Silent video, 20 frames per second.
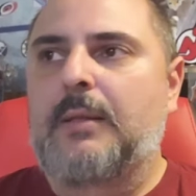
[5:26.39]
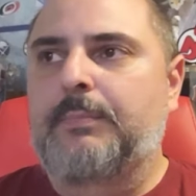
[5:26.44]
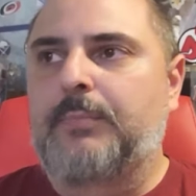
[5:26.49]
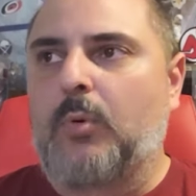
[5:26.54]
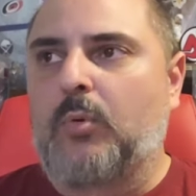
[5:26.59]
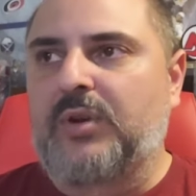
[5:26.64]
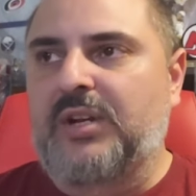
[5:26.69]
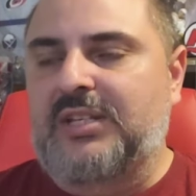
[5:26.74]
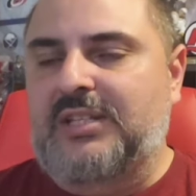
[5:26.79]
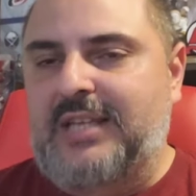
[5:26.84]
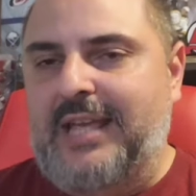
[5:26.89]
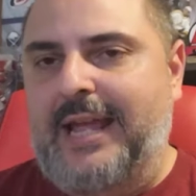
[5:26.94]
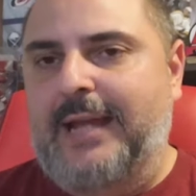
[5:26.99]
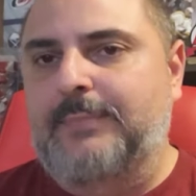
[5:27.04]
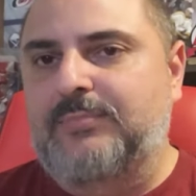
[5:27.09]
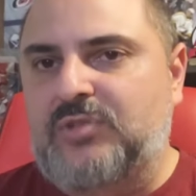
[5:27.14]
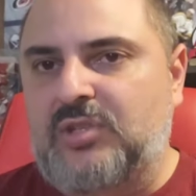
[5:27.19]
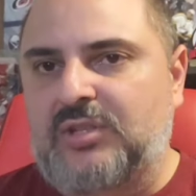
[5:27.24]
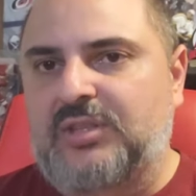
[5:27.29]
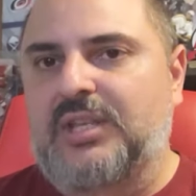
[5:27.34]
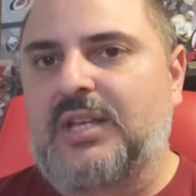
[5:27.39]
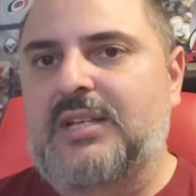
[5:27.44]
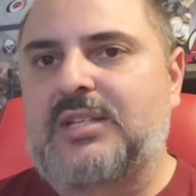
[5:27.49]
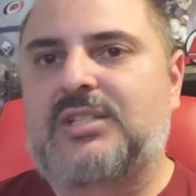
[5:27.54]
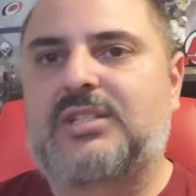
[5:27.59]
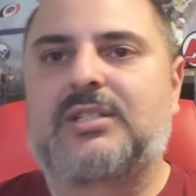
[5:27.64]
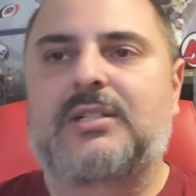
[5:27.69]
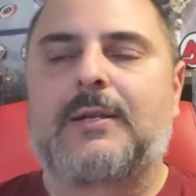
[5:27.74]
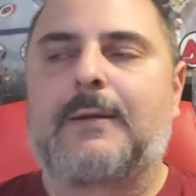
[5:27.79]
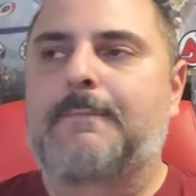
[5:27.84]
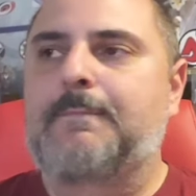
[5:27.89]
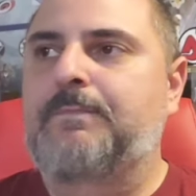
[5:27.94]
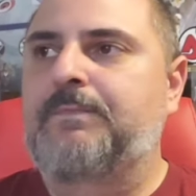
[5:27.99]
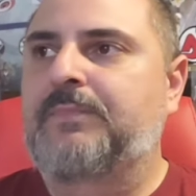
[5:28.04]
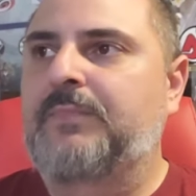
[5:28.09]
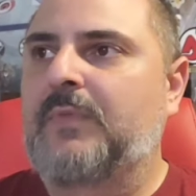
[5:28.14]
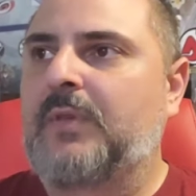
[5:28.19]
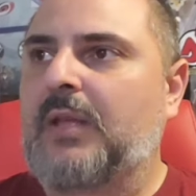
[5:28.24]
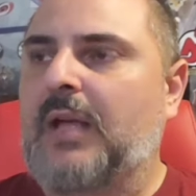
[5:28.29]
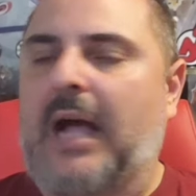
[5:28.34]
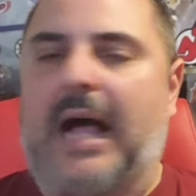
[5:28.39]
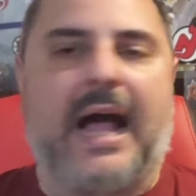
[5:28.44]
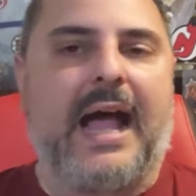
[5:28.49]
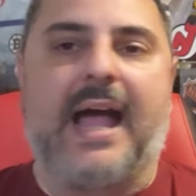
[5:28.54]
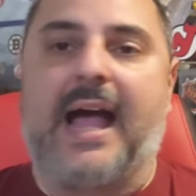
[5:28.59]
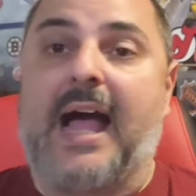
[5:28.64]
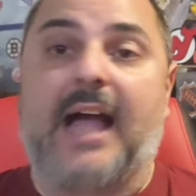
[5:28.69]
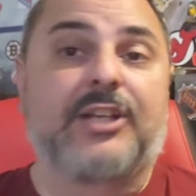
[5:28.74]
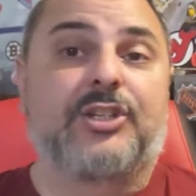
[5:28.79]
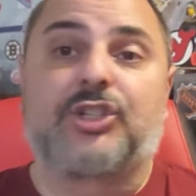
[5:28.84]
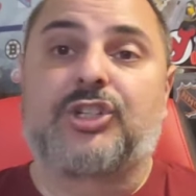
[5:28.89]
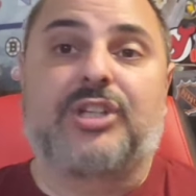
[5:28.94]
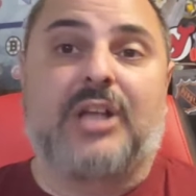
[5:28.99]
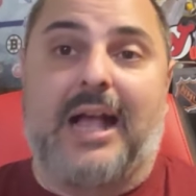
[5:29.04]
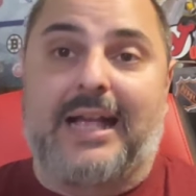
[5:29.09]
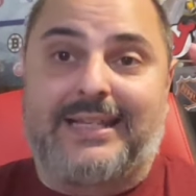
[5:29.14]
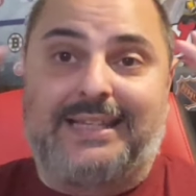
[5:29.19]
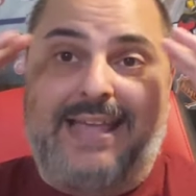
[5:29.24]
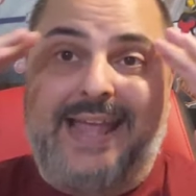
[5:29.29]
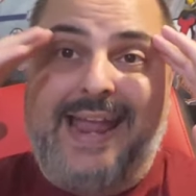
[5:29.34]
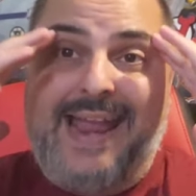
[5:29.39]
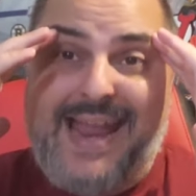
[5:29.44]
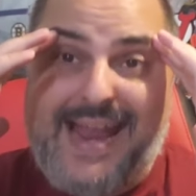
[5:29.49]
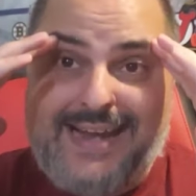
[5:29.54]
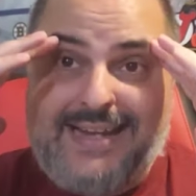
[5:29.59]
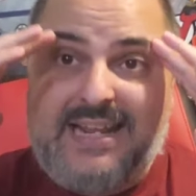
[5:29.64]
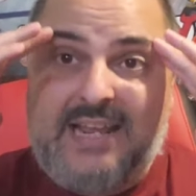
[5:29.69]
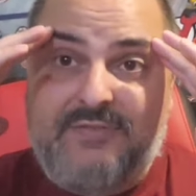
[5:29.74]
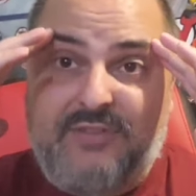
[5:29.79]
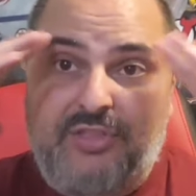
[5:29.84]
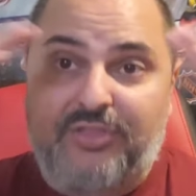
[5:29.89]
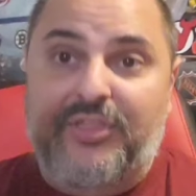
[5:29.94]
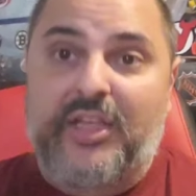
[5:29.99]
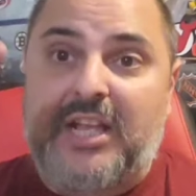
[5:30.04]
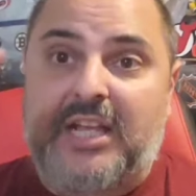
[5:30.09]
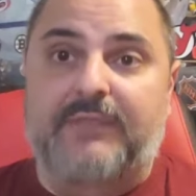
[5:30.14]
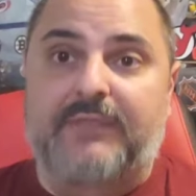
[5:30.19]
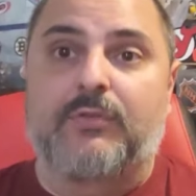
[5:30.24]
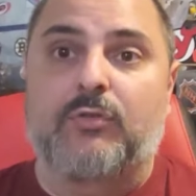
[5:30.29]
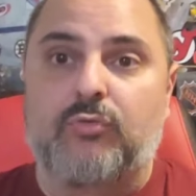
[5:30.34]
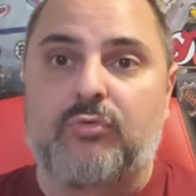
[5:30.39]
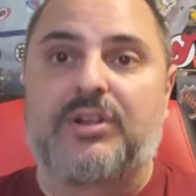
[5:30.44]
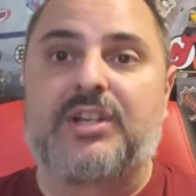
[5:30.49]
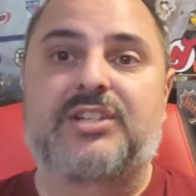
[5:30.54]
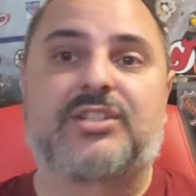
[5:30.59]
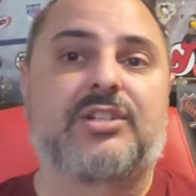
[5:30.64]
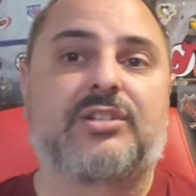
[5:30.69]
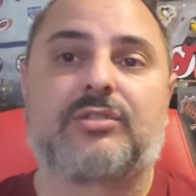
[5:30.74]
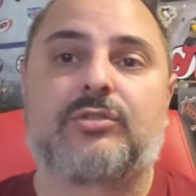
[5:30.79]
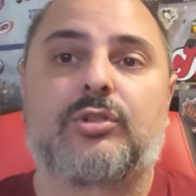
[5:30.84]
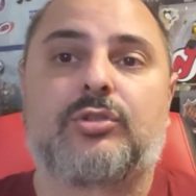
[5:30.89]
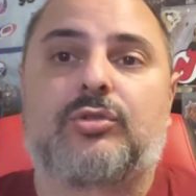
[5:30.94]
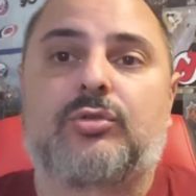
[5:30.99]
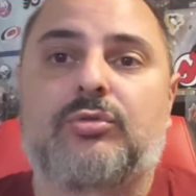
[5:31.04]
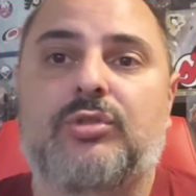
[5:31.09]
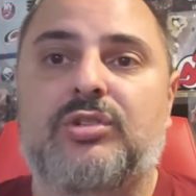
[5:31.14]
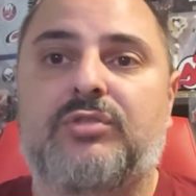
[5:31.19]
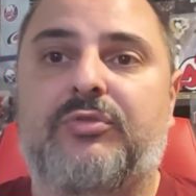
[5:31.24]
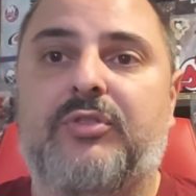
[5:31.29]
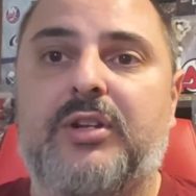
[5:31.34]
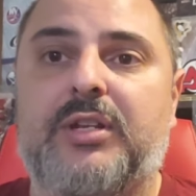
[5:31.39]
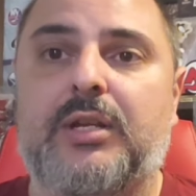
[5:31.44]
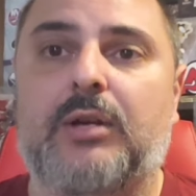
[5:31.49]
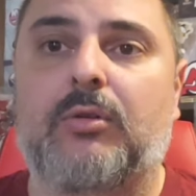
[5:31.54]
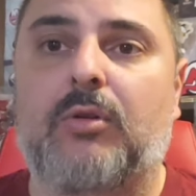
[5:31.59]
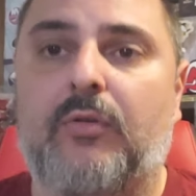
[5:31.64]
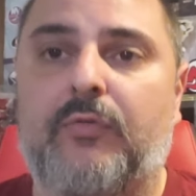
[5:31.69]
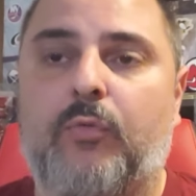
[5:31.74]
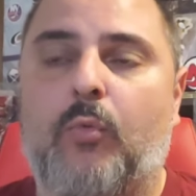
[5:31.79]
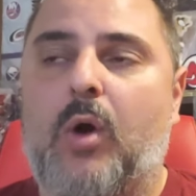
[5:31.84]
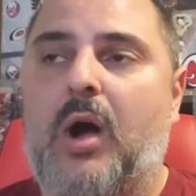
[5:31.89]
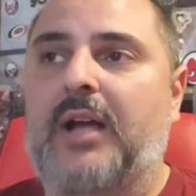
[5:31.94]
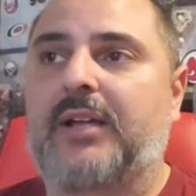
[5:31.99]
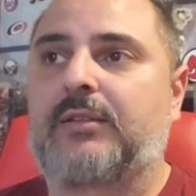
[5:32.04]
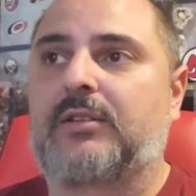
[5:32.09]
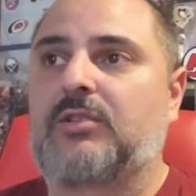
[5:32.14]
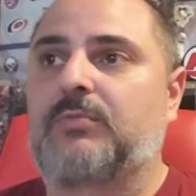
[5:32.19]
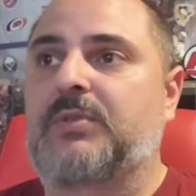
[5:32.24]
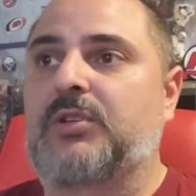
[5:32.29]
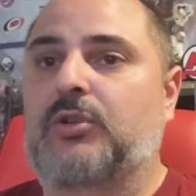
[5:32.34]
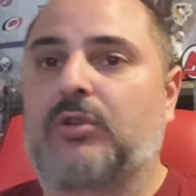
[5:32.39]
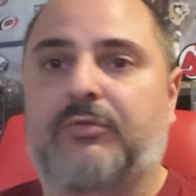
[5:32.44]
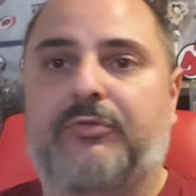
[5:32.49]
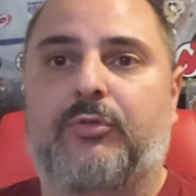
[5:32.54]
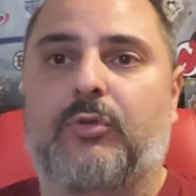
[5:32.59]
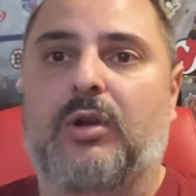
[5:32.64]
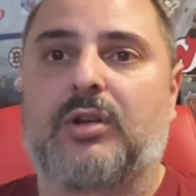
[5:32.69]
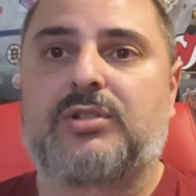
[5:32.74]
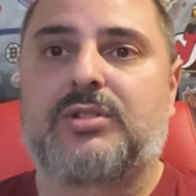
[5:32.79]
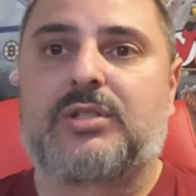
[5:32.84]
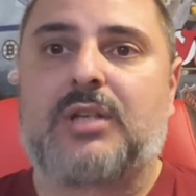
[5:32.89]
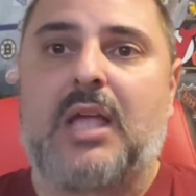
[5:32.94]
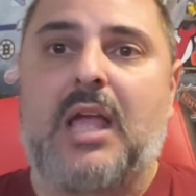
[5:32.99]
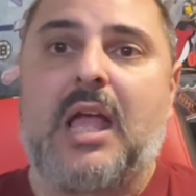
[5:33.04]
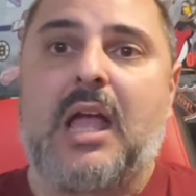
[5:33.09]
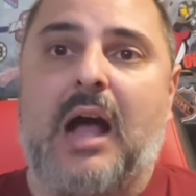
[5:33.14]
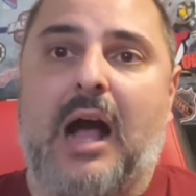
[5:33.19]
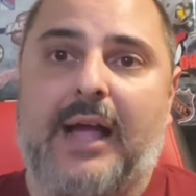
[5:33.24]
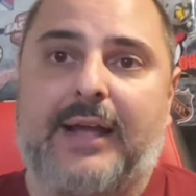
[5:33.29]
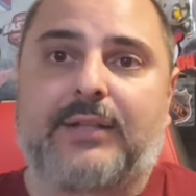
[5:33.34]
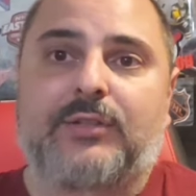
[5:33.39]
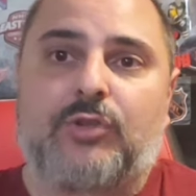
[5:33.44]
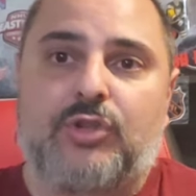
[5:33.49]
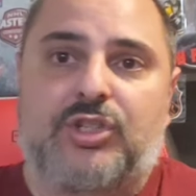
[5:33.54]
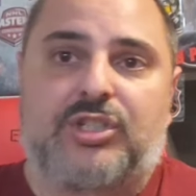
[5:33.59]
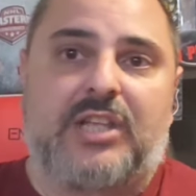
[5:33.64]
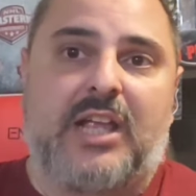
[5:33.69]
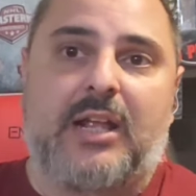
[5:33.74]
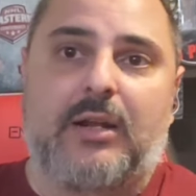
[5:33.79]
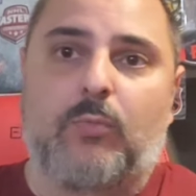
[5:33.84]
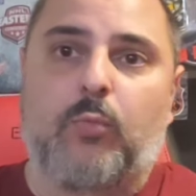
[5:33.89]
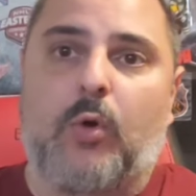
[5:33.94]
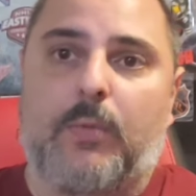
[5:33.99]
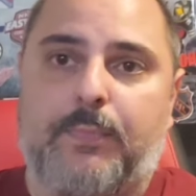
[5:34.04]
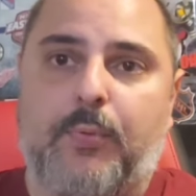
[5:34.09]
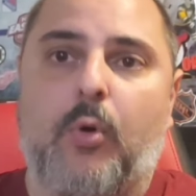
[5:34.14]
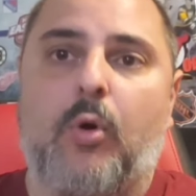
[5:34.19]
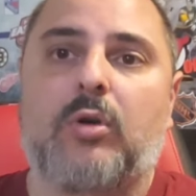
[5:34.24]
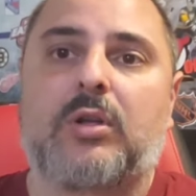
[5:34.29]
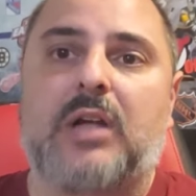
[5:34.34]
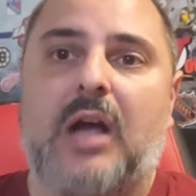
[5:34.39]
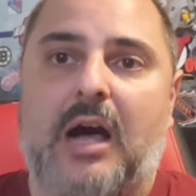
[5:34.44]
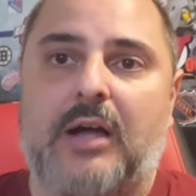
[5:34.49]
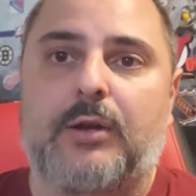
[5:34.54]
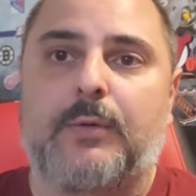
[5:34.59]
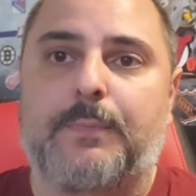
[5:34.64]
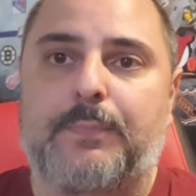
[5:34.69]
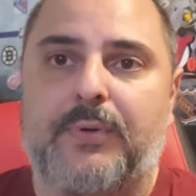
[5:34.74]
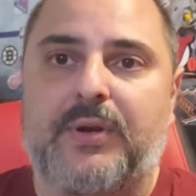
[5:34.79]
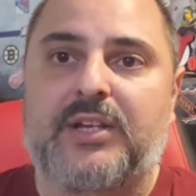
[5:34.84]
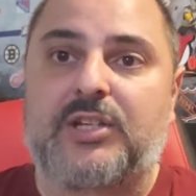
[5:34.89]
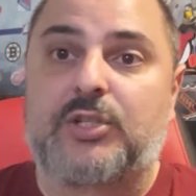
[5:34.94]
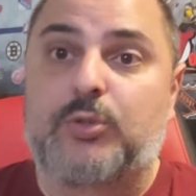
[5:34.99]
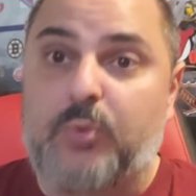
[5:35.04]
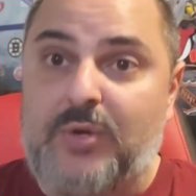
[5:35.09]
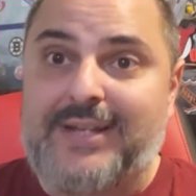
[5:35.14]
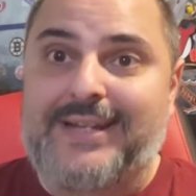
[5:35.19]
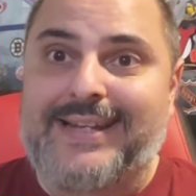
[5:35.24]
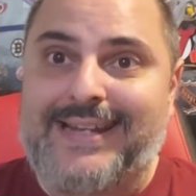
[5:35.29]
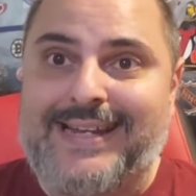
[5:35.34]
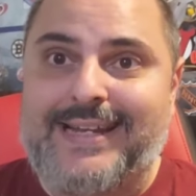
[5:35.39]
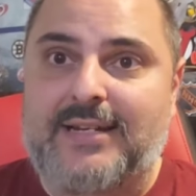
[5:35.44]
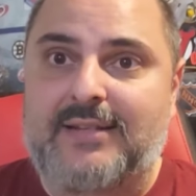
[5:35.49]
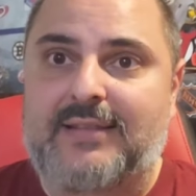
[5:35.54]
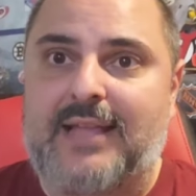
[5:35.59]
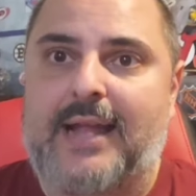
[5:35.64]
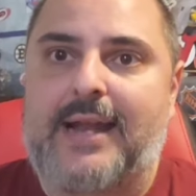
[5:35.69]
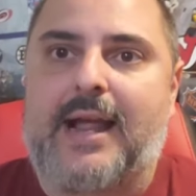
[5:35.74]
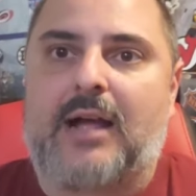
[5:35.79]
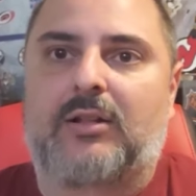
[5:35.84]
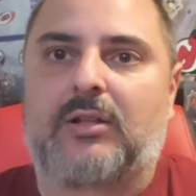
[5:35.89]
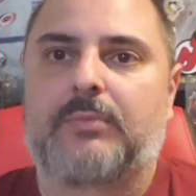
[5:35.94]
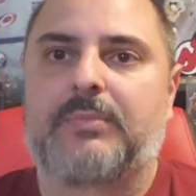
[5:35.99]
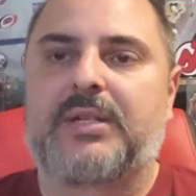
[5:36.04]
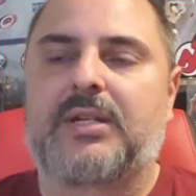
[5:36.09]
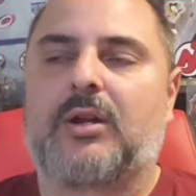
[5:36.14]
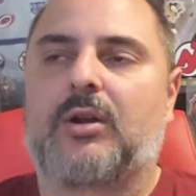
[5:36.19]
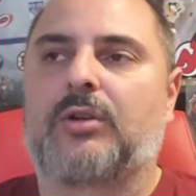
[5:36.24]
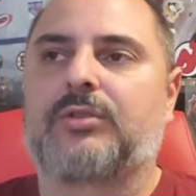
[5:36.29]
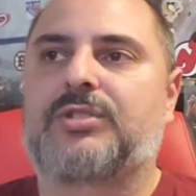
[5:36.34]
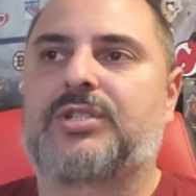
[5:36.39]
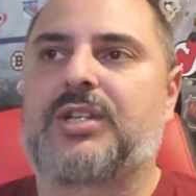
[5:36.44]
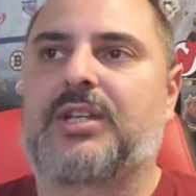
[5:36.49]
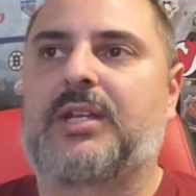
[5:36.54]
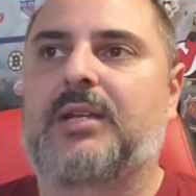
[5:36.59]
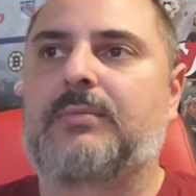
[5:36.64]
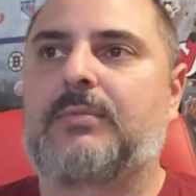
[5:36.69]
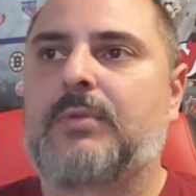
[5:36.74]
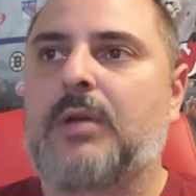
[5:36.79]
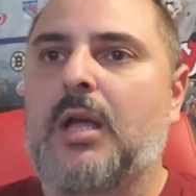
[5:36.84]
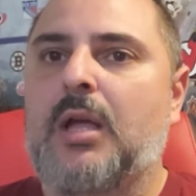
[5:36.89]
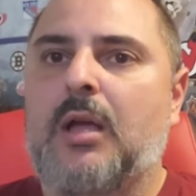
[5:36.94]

But when it came to this, I can't even think of a reason to do this video of why it would be good for us. I understand what Paul Cotter brings. We need that element on our team.